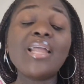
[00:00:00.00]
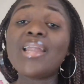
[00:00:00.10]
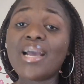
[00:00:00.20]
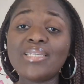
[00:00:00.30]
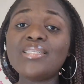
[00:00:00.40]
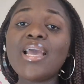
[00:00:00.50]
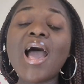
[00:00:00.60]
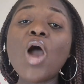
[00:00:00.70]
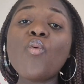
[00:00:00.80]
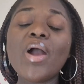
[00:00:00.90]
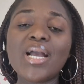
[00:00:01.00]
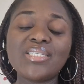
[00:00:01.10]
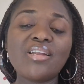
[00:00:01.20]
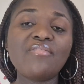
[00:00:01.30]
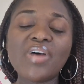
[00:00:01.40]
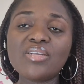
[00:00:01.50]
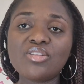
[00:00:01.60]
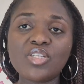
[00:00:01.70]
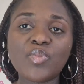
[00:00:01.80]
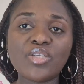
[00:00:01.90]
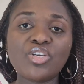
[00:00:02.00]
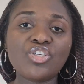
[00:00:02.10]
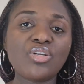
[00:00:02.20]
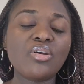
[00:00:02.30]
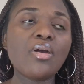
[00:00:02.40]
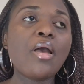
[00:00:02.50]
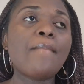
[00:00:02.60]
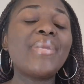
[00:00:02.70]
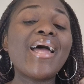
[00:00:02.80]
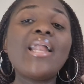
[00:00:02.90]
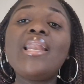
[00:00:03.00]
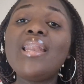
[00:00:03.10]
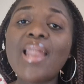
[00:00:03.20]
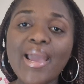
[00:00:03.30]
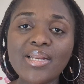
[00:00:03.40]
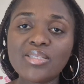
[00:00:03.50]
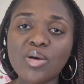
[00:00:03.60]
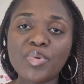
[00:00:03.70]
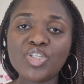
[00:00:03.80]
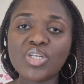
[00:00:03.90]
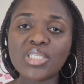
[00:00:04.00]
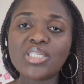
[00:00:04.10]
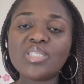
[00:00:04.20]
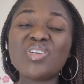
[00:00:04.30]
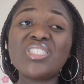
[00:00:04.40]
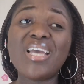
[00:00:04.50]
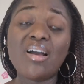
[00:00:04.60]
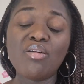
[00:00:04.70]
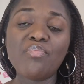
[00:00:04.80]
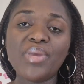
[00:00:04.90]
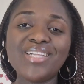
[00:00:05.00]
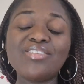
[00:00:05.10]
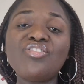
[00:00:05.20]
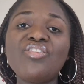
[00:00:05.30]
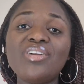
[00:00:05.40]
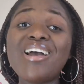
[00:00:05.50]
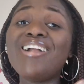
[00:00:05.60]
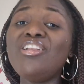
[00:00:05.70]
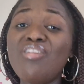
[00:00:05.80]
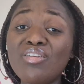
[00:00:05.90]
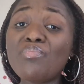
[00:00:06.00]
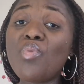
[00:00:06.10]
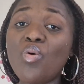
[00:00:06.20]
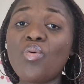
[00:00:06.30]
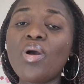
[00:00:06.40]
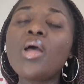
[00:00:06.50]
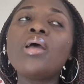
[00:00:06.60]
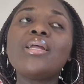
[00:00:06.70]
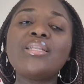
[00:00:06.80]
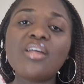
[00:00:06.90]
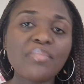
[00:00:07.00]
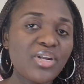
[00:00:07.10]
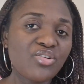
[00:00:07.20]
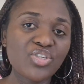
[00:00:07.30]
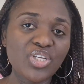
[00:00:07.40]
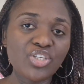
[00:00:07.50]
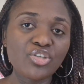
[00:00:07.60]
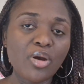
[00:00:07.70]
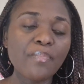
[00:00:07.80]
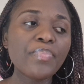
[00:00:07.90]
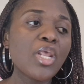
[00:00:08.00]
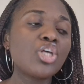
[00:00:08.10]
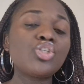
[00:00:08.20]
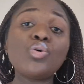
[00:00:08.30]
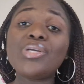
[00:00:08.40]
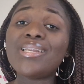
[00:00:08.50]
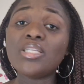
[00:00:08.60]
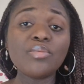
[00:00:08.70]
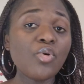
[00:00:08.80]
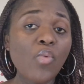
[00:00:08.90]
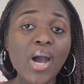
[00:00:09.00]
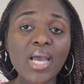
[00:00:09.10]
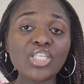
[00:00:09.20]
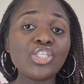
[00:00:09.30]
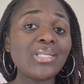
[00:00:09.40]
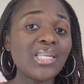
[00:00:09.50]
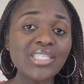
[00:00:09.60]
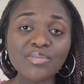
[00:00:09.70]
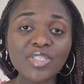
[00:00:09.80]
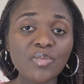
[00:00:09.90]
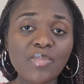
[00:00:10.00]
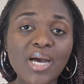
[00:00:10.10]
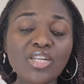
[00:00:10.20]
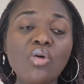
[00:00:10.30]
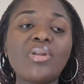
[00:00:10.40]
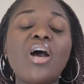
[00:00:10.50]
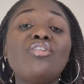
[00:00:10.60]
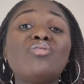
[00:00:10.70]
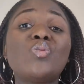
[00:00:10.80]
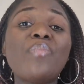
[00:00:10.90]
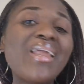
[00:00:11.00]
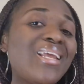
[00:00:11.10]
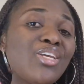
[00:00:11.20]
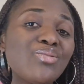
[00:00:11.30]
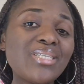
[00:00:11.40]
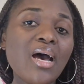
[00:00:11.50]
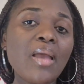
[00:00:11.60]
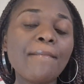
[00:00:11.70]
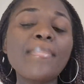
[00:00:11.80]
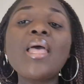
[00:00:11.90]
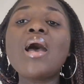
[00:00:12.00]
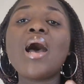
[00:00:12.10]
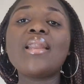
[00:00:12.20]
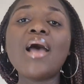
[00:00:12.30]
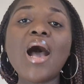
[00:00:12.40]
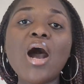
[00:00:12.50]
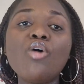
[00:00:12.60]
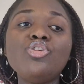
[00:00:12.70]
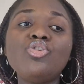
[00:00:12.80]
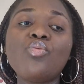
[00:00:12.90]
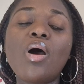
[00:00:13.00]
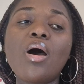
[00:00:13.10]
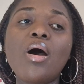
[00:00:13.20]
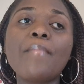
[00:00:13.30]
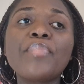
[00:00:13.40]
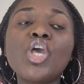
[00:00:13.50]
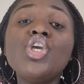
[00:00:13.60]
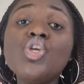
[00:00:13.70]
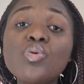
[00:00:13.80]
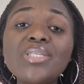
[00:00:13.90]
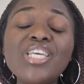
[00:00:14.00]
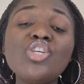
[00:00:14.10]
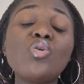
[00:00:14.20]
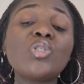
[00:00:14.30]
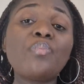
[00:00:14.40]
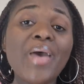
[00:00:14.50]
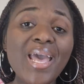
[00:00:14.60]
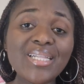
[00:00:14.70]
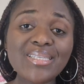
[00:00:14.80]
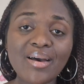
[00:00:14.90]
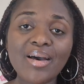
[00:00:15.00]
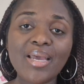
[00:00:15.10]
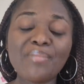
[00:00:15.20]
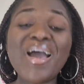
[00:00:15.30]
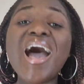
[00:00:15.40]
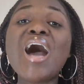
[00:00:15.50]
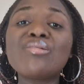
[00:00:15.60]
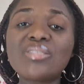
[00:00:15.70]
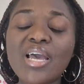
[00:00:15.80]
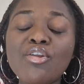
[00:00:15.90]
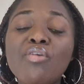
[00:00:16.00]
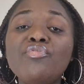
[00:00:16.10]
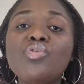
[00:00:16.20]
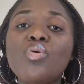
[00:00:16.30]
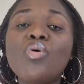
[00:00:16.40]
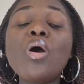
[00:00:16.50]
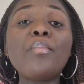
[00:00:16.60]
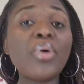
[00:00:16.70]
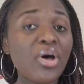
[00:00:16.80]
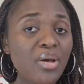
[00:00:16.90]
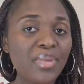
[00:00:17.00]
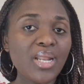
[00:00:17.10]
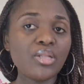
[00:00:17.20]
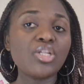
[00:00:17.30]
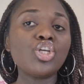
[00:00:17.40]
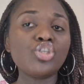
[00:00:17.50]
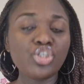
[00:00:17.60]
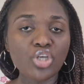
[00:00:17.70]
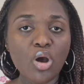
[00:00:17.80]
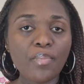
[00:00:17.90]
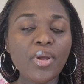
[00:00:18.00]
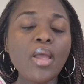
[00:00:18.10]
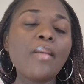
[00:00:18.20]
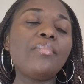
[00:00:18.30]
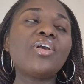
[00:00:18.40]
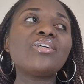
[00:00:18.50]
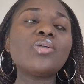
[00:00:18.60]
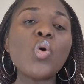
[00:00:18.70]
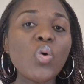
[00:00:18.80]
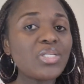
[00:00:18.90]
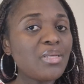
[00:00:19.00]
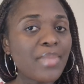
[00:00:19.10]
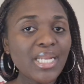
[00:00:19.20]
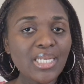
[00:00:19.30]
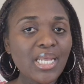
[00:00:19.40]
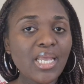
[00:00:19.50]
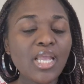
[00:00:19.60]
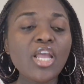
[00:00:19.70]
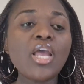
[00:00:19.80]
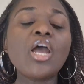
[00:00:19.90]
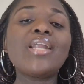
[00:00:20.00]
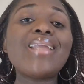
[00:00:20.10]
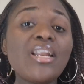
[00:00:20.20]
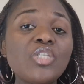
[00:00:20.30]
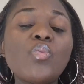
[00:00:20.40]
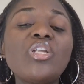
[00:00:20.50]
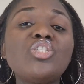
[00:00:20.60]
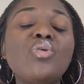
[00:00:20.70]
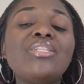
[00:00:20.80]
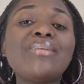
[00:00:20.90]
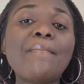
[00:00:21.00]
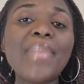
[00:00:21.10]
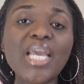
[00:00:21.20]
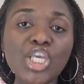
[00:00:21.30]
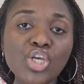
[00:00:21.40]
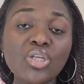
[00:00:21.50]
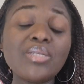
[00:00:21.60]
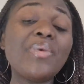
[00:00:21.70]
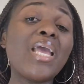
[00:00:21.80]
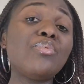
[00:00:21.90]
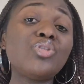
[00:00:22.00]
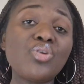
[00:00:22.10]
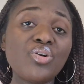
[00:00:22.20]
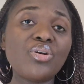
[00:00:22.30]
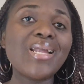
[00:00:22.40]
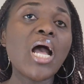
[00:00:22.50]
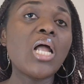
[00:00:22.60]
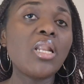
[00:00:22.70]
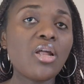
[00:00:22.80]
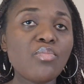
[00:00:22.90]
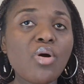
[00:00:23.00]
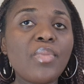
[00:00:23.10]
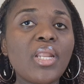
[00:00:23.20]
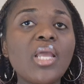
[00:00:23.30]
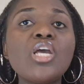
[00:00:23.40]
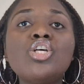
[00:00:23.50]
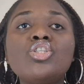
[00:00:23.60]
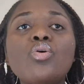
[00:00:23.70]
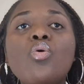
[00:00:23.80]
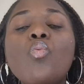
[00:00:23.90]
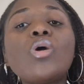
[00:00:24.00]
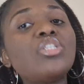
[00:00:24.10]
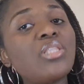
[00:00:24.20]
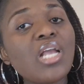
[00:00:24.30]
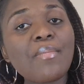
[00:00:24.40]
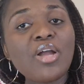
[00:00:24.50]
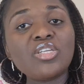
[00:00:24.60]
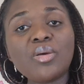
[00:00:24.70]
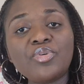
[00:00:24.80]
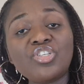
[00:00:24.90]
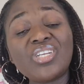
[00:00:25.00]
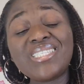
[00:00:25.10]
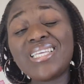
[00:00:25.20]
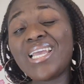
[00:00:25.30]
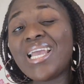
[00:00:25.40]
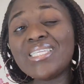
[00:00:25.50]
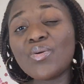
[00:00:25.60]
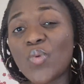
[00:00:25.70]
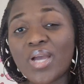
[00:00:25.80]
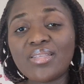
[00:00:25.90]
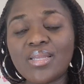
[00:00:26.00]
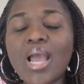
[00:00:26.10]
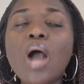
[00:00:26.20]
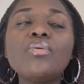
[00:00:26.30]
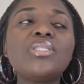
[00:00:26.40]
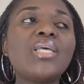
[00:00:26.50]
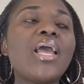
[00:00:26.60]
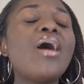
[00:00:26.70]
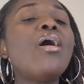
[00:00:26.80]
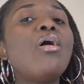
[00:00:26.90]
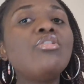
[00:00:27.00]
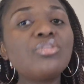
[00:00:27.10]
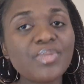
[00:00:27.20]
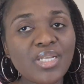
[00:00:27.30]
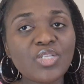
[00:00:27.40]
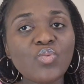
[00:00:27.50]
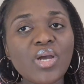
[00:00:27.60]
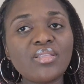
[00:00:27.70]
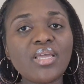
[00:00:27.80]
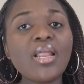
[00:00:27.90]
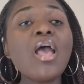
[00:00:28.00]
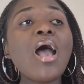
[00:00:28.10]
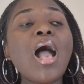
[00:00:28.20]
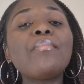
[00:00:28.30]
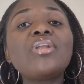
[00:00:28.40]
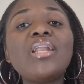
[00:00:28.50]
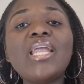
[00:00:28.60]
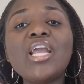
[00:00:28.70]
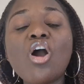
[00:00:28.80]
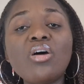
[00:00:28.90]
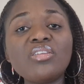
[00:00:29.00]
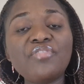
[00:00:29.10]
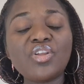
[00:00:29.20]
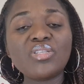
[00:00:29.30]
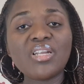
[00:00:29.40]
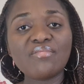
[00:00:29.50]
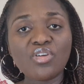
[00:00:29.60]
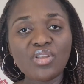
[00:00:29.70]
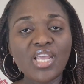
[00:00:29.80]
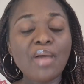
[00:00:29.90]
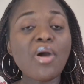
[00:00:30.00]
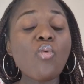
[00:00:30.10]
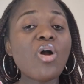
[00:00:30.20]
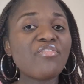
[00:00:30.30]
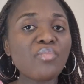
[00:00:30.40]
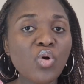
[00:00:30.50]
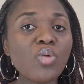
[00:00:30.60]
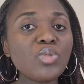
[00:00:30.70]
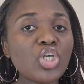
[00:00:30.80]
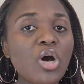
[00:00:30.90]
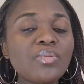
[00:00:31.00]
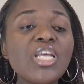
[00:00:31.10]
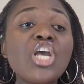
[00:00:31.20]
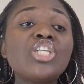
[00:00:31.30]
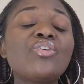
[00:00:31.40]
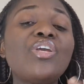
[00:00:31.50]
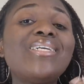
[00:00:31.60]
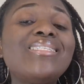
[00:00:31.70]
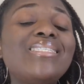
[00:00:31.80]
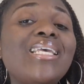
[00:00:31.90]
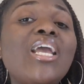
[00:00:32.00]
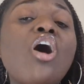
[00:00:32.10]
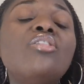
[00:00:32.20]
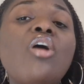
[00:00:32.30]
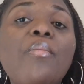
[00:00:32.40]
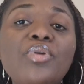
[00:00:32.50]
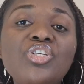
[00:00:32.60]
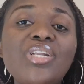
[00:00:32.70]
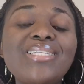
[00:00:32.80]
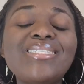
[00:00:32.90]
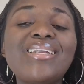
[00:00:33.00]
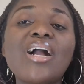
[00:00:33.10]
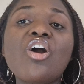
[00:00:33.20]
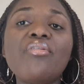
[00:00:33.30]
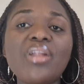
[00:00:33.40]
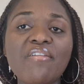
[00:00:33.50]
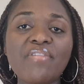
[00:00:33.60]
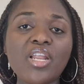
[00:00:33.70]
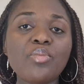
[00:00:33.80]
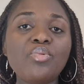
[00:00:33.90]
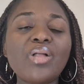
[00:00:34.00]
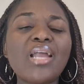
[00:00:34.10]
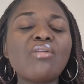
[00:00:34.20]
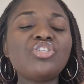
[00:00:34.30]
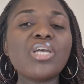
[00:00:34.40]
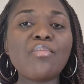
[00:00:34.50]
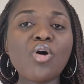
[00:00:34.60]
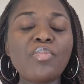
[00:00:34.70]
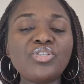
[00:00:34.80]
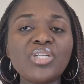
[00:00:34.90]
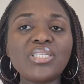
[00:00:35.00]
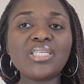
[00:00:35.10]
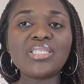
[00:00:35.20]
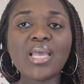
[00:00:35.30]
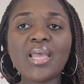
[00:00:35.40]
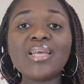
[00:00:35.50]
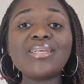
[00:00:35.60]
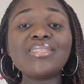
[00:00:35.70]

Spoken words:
Like I say, I work as an advanced nurse practitioner, but I like these opportunities because they help me to earn a lot more than my nursing job. So you need to be wise, you need to be smart on how you're spending your time and how you are using your spare time outside of your permanent job, because ultimately that is what is going to make you to be able to earn a lot more money. So what do you think about this opportunity? Is it worth it? I would say 100% it's worth it. I'm going to link other videos that I've done here about work from home jobs so they can see other opportunities that are currently available, and I'll share more opportunities here.